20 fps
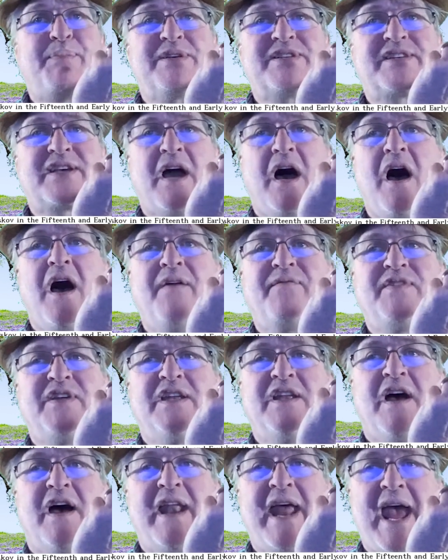Pskov
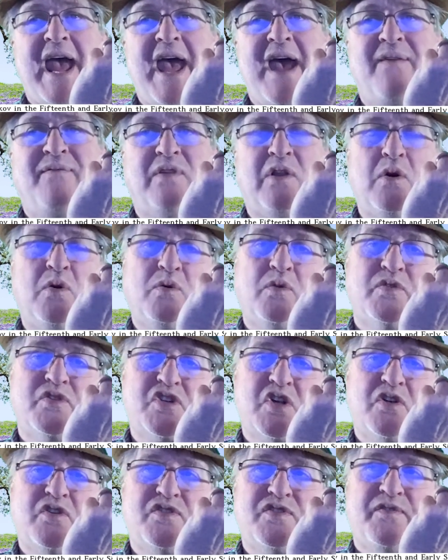did not have local
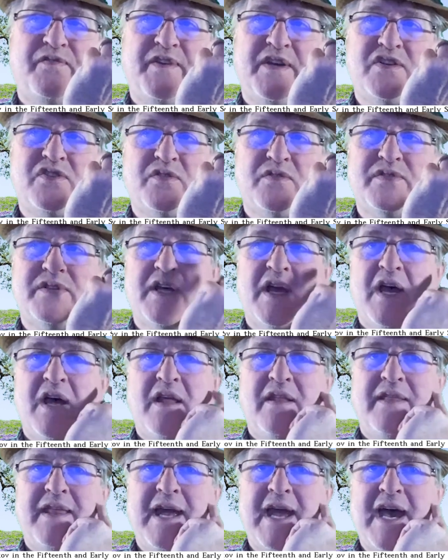church officials.
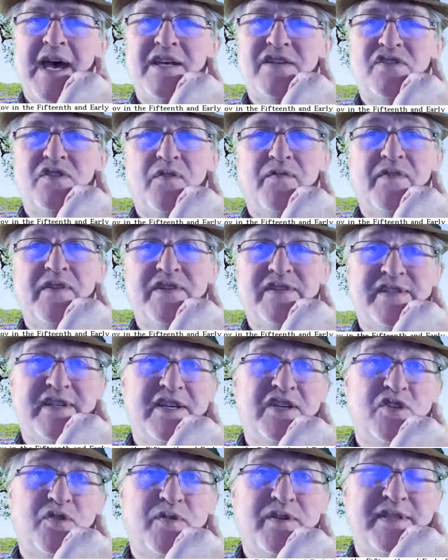They asked over the
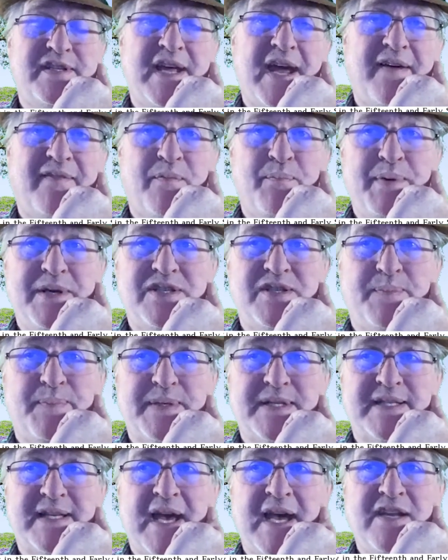centuries to have a bishop
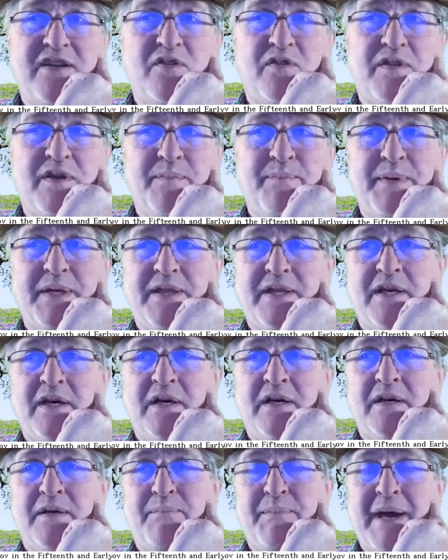assigned to them, but
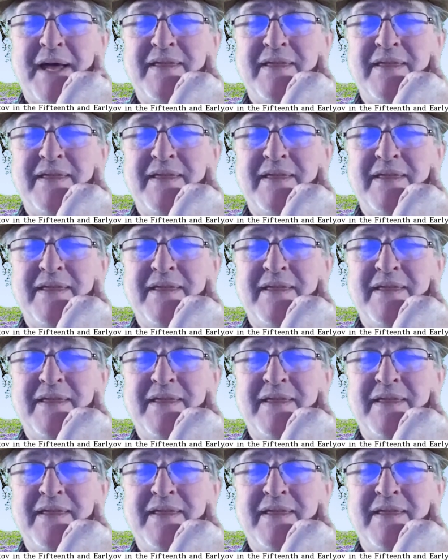by